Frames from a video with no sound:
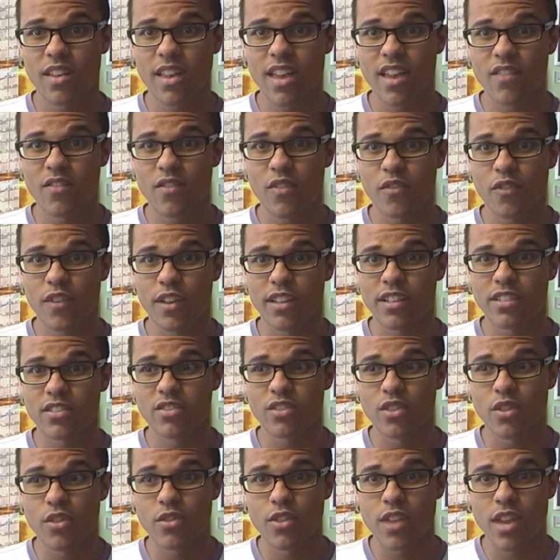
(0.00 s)
get the
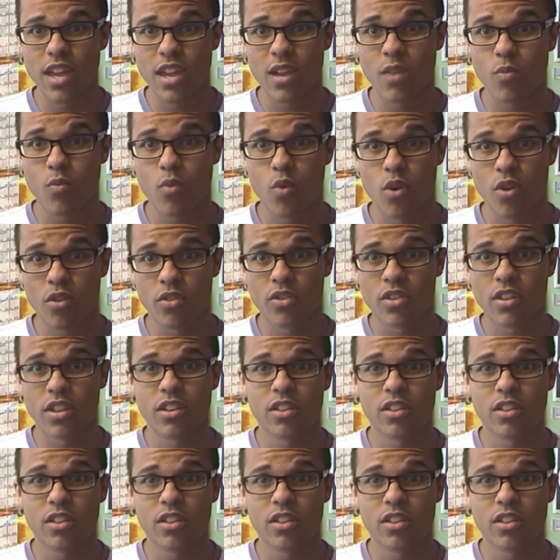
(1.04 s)
things that they want,